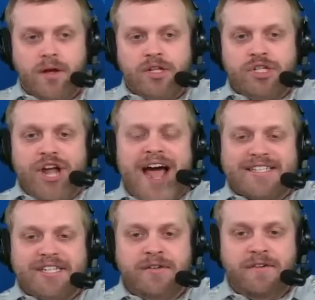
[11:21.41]

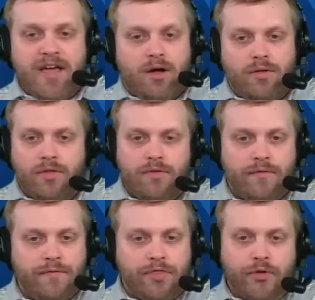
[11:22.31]
Jacksonville,
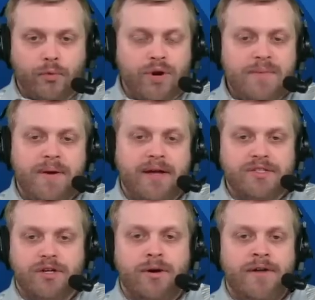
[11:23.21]
3
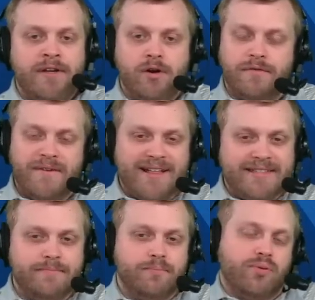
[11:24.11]
picks in a row I think
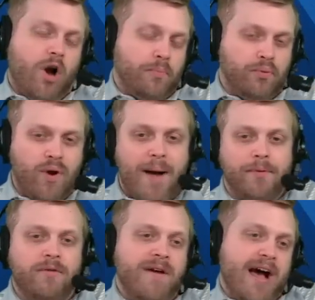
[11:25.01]
are
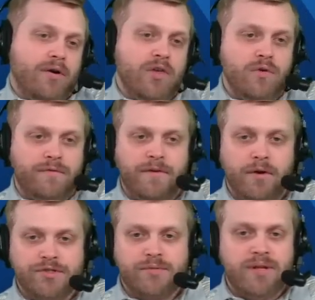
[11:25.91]
proper value,
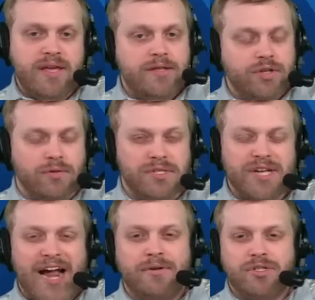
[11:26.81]
fill some needs.
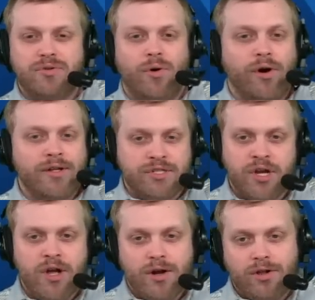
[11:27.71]
Osiris Torrance,
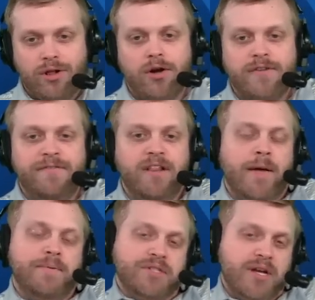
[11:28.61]
Clark
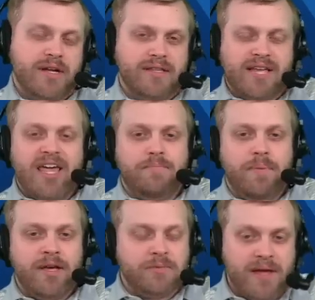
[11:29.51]
Phillips, Tank
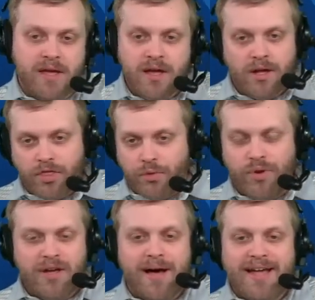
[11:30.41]
Bigsby,
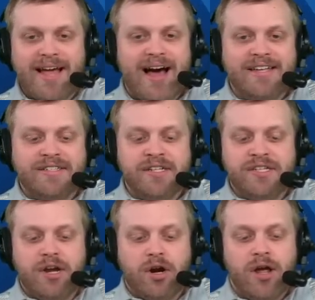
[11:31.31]
3 of my guys this
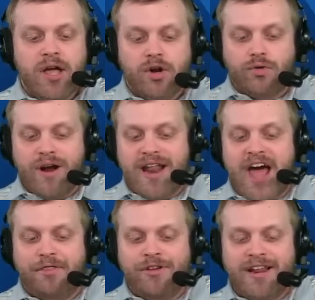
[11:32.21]
year. Great
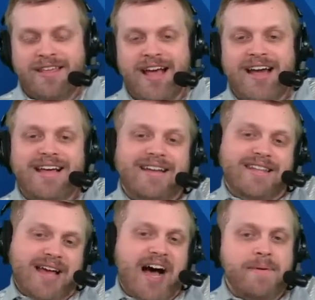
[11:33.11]
athlete in Yaya
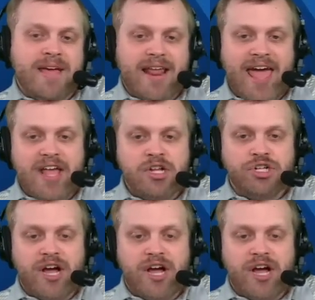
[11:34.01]
Diaby at edge